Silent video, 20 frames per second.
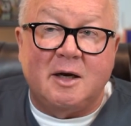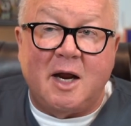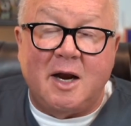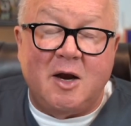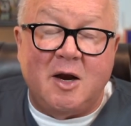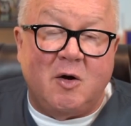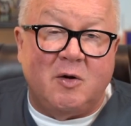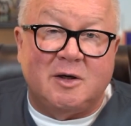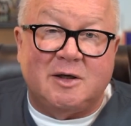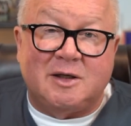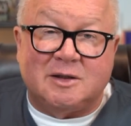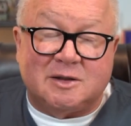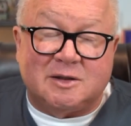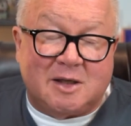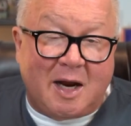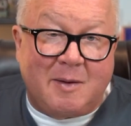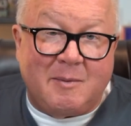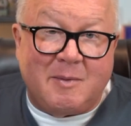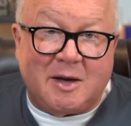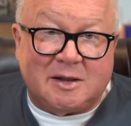I know it does
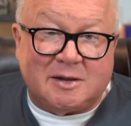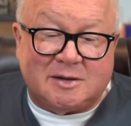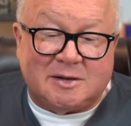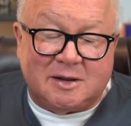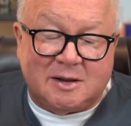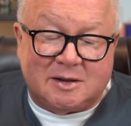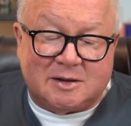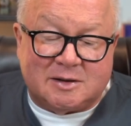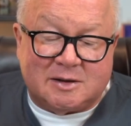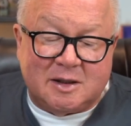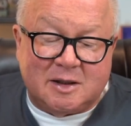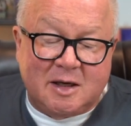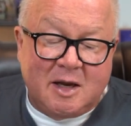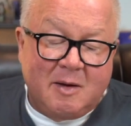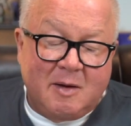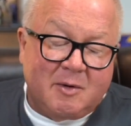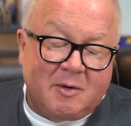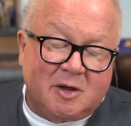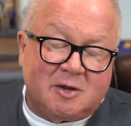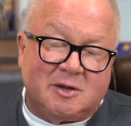not make sense
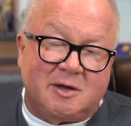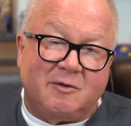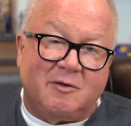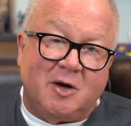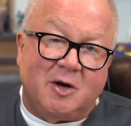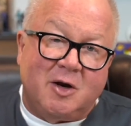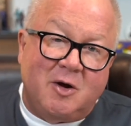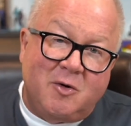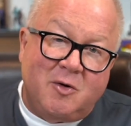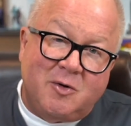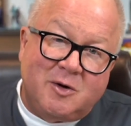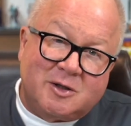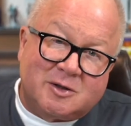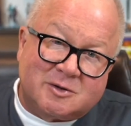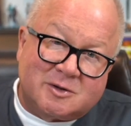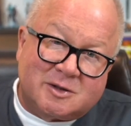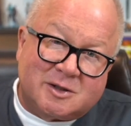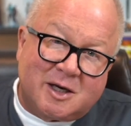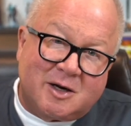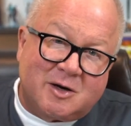because you have a low
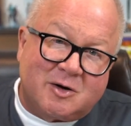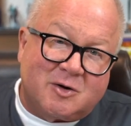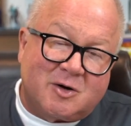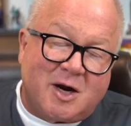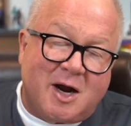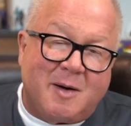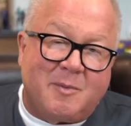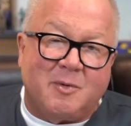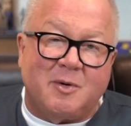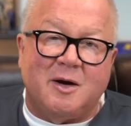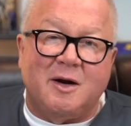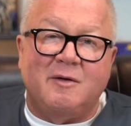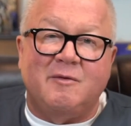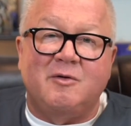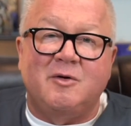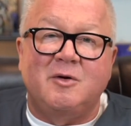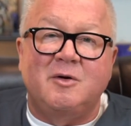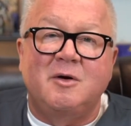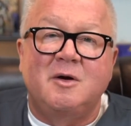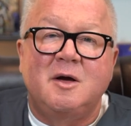intracellular copper
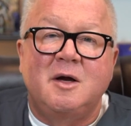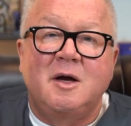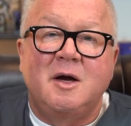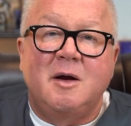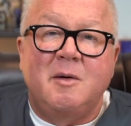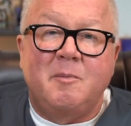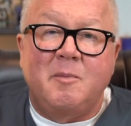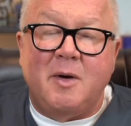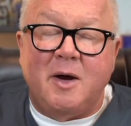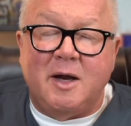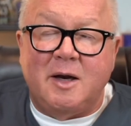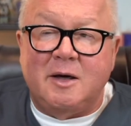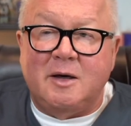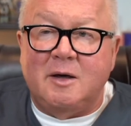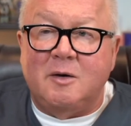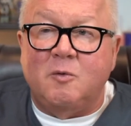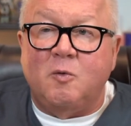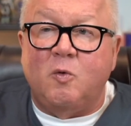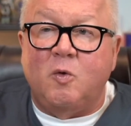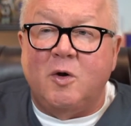level, but
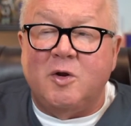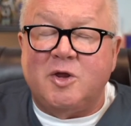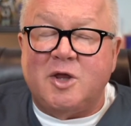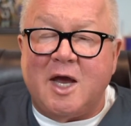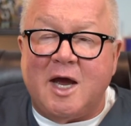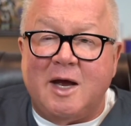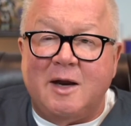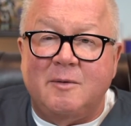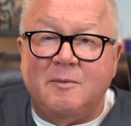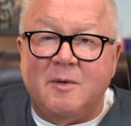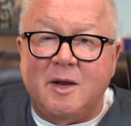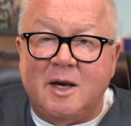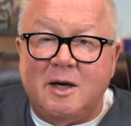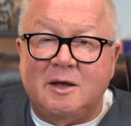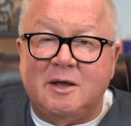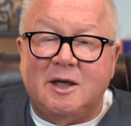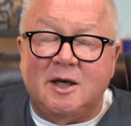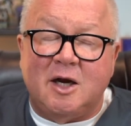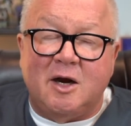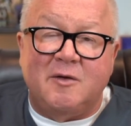what that and
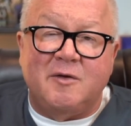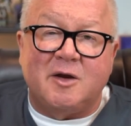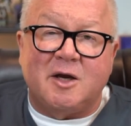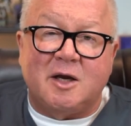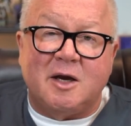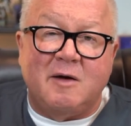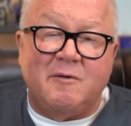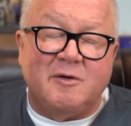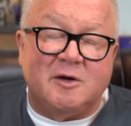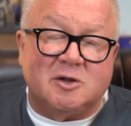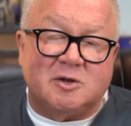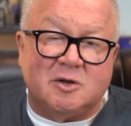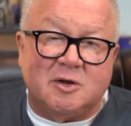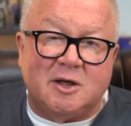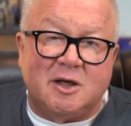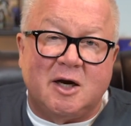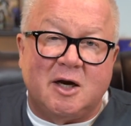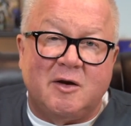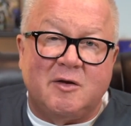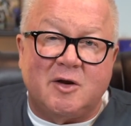get on the eventually
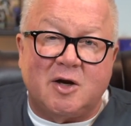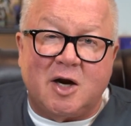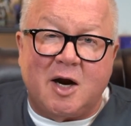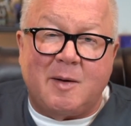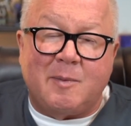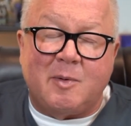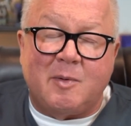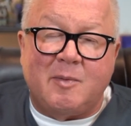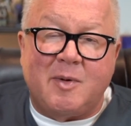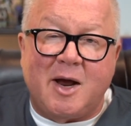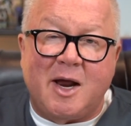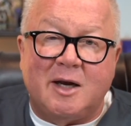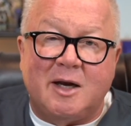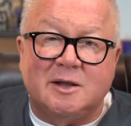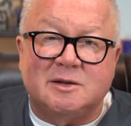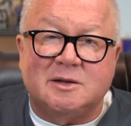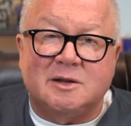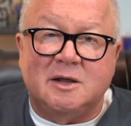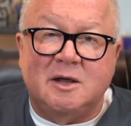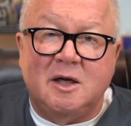get on the copper
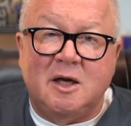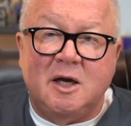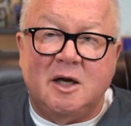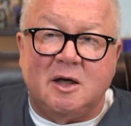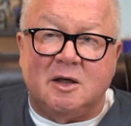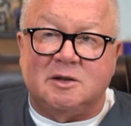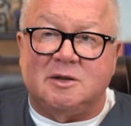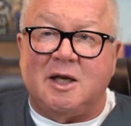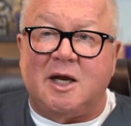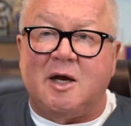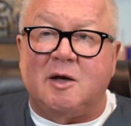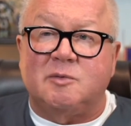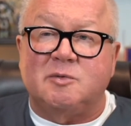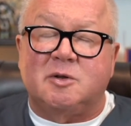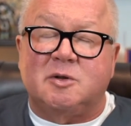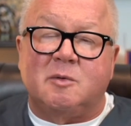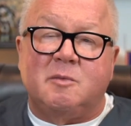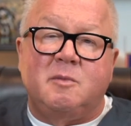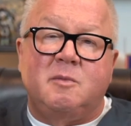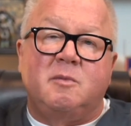balance because that helps
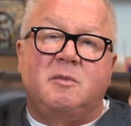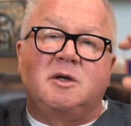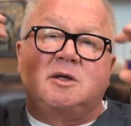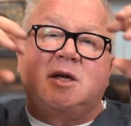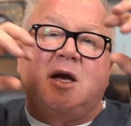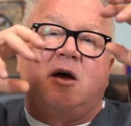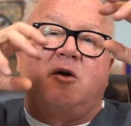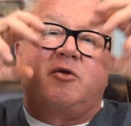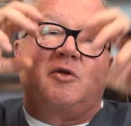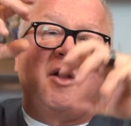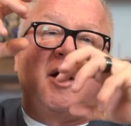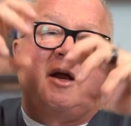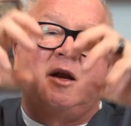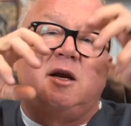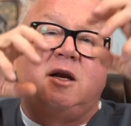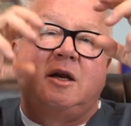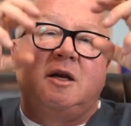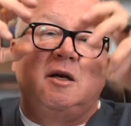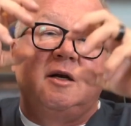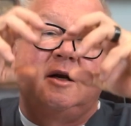your
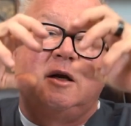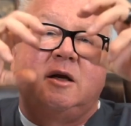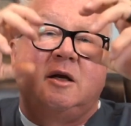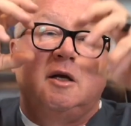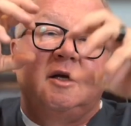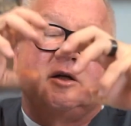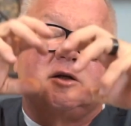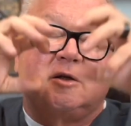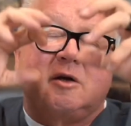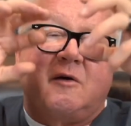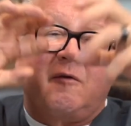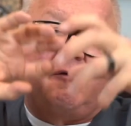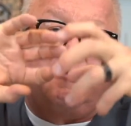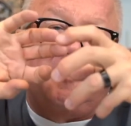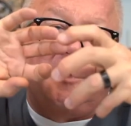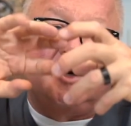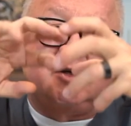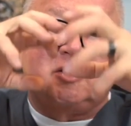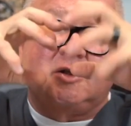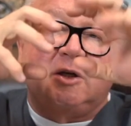methylthionine start
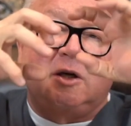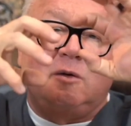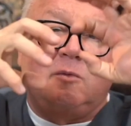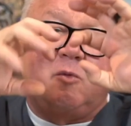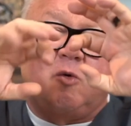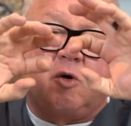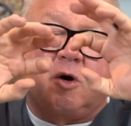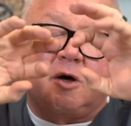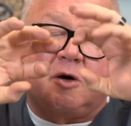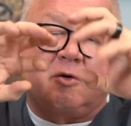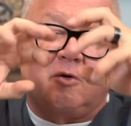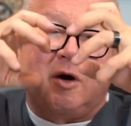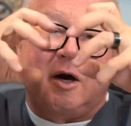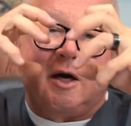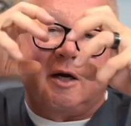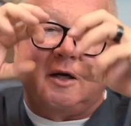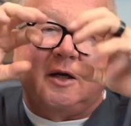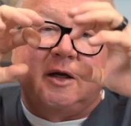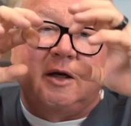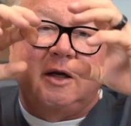functioning more
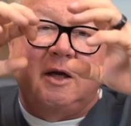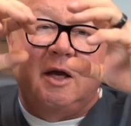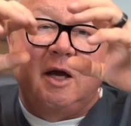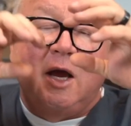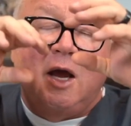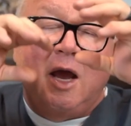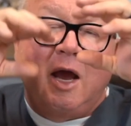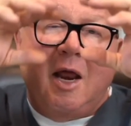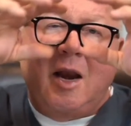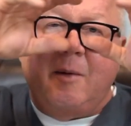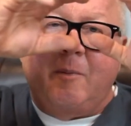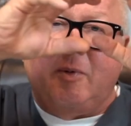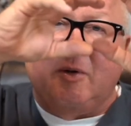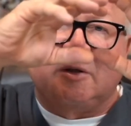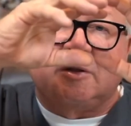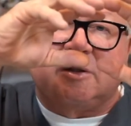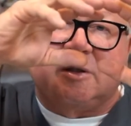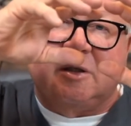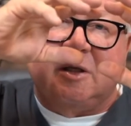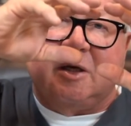correctly and it
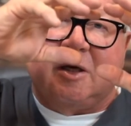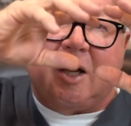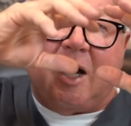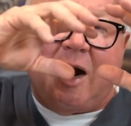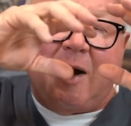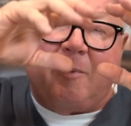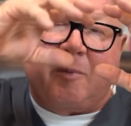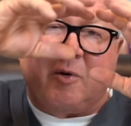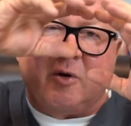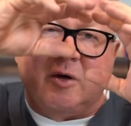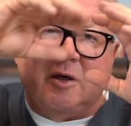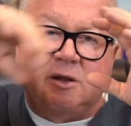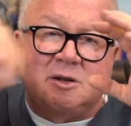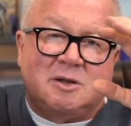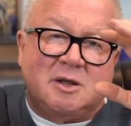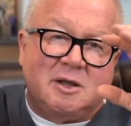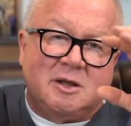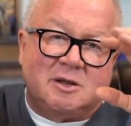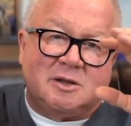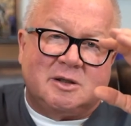puts the copper
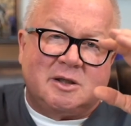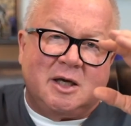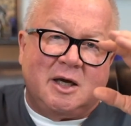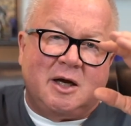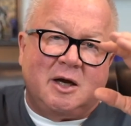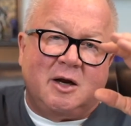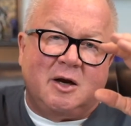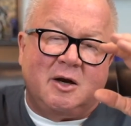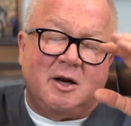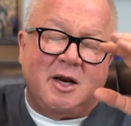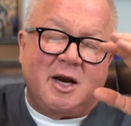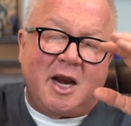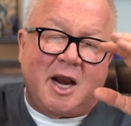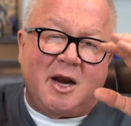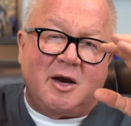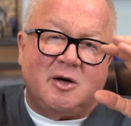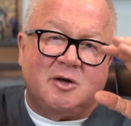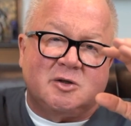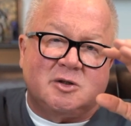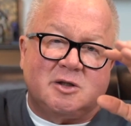into the cell and out
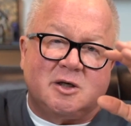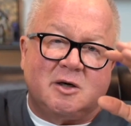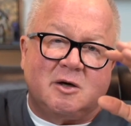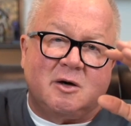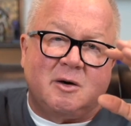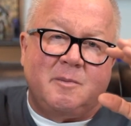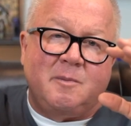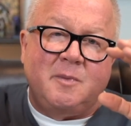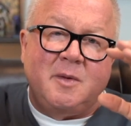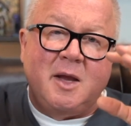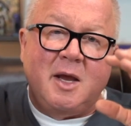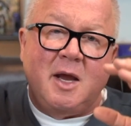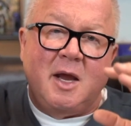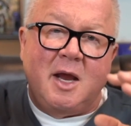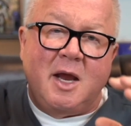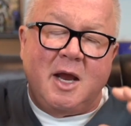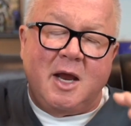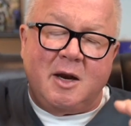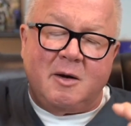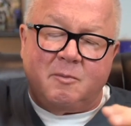of your serum
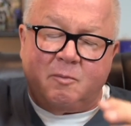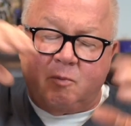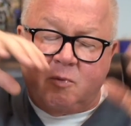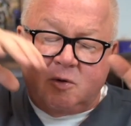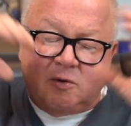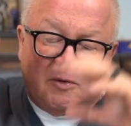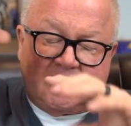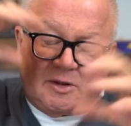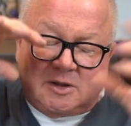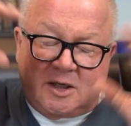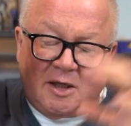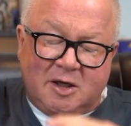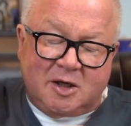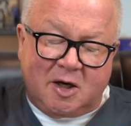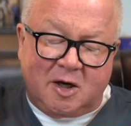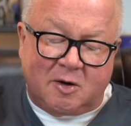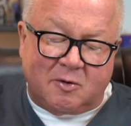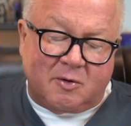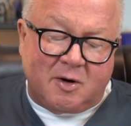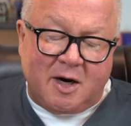and moves zinc
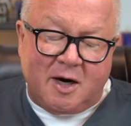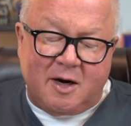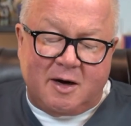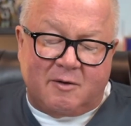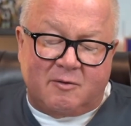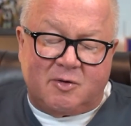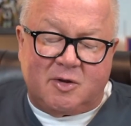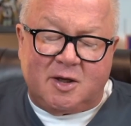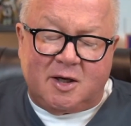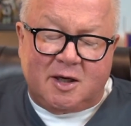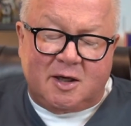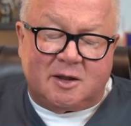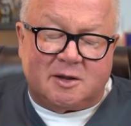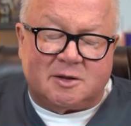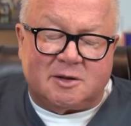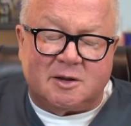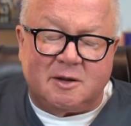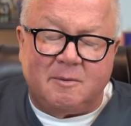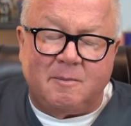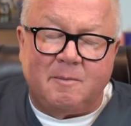all around and everything else.